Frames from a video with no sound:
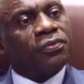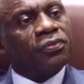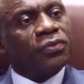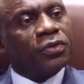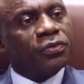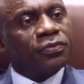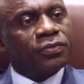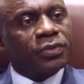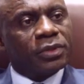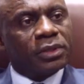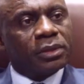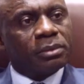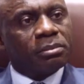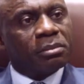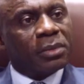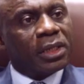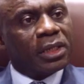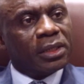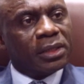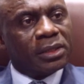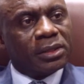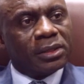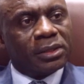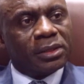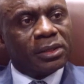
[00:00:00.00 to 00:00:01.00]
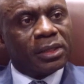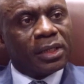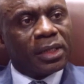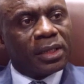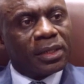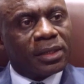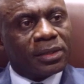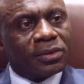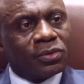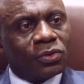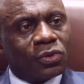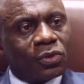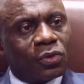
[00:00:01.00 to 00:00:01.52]
fifth managing
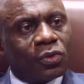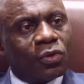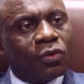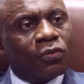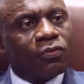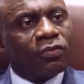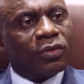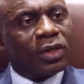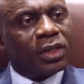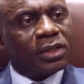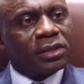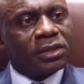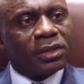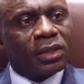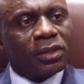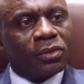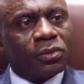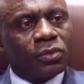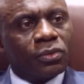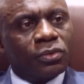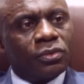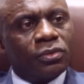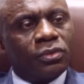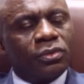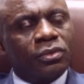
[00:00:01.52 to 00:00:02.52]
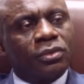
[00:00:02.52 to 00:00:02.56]
director of LASACO.